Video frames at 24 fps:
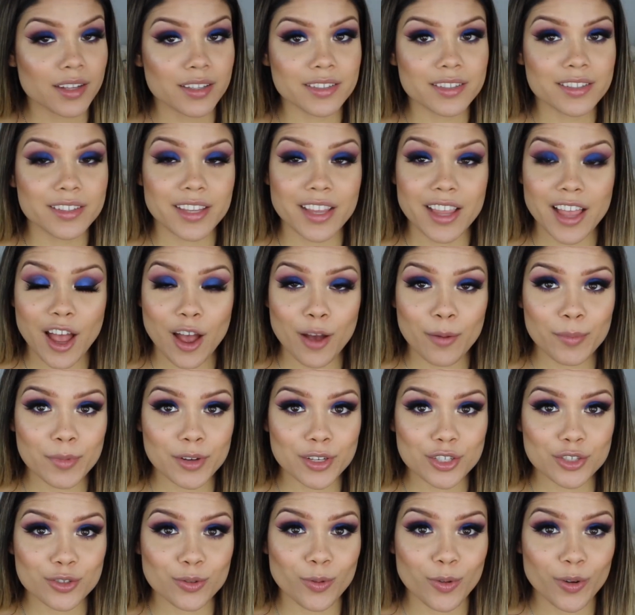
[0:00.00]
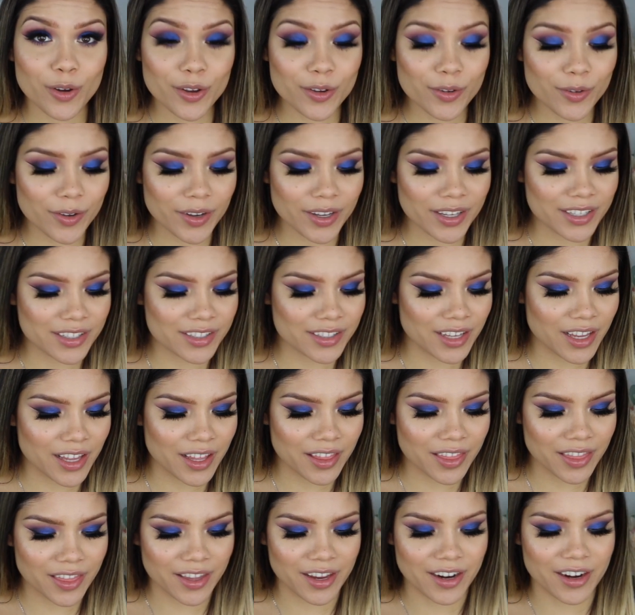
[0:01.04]
Let's see how much oil is
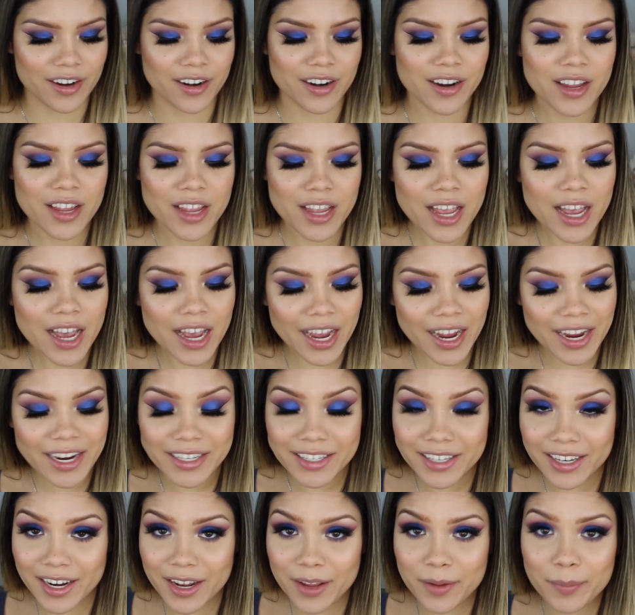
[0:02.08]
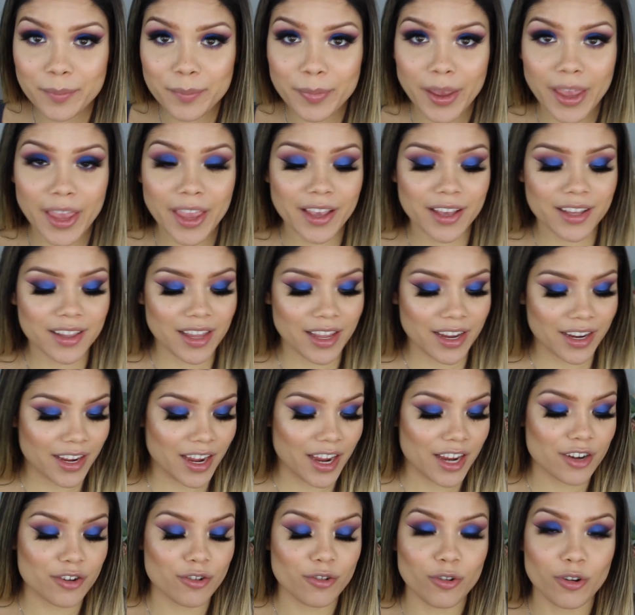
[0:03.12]
in there. I didn't bake
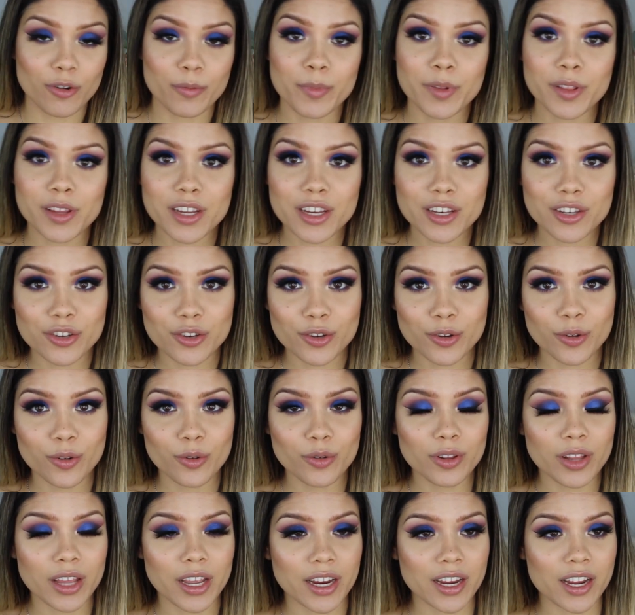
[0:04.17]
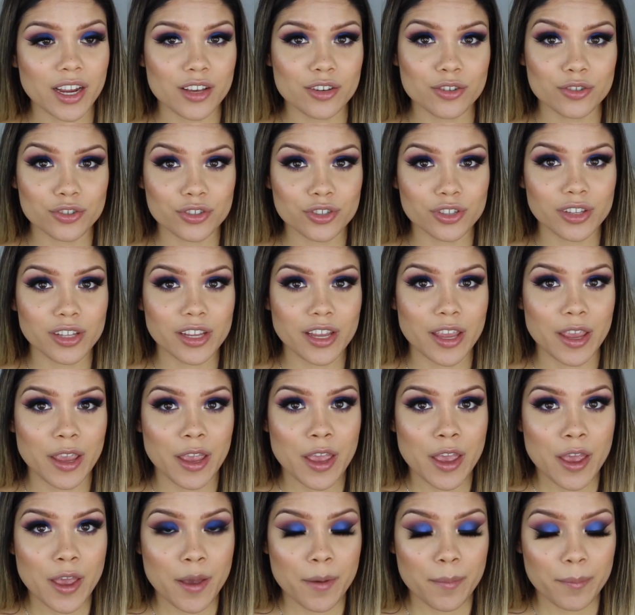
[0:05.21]
like I normally do. Like I
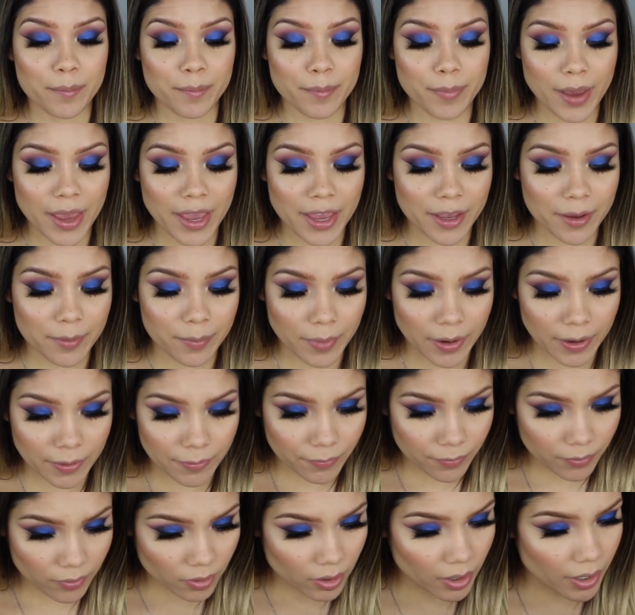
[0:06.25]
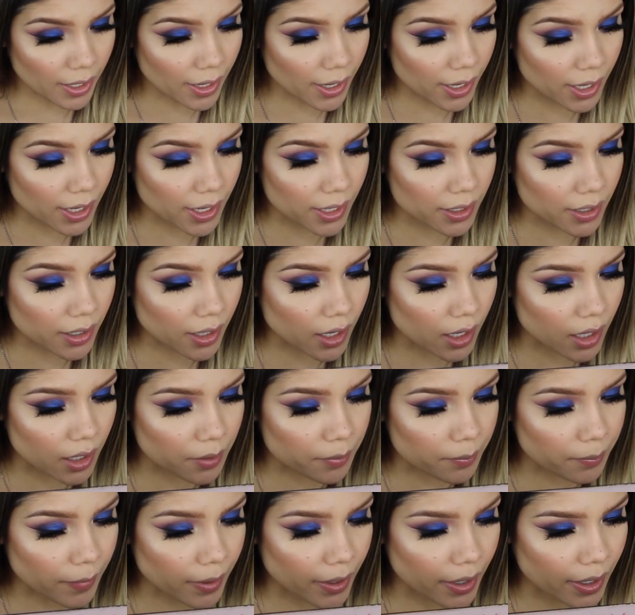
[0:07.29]
usually bake my forehead
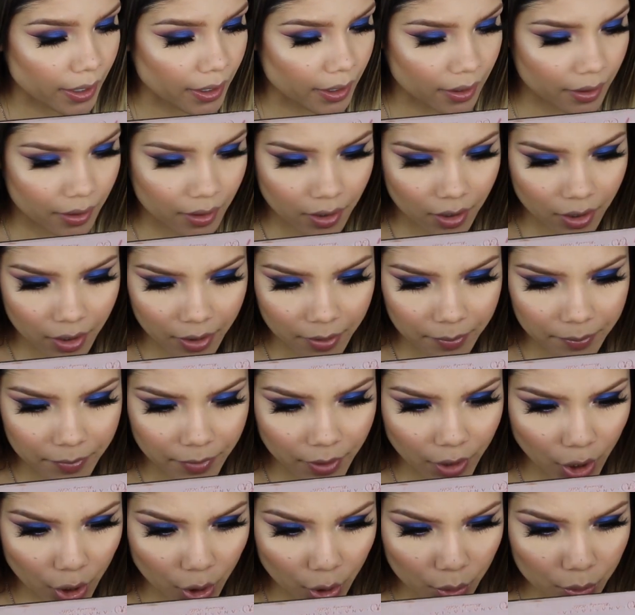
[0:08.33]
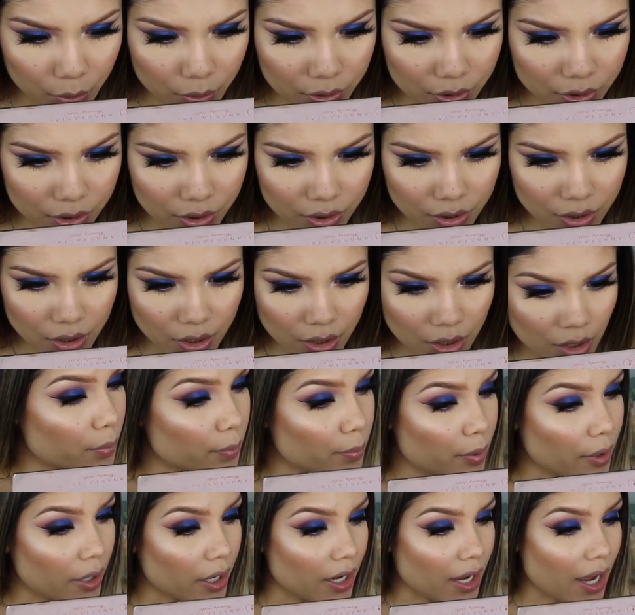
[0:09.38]
and my nose.
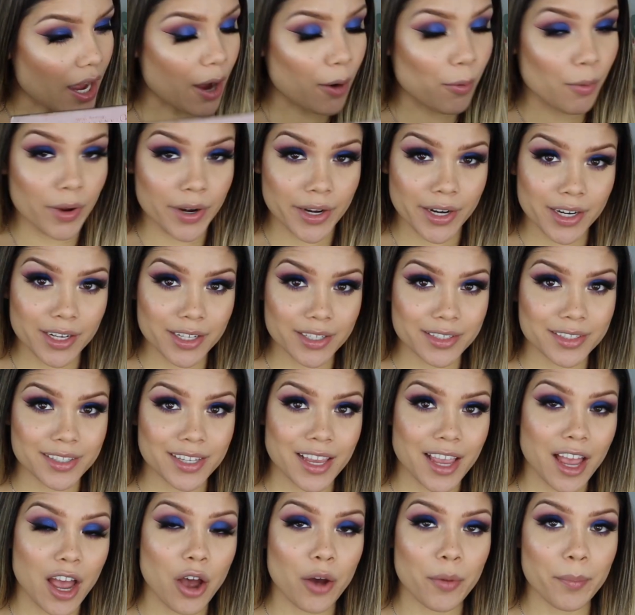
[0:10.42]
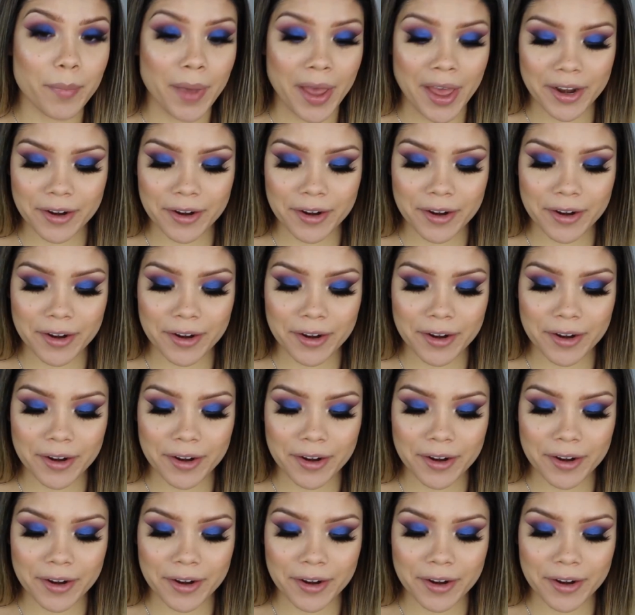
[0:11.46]
But I wanted to see how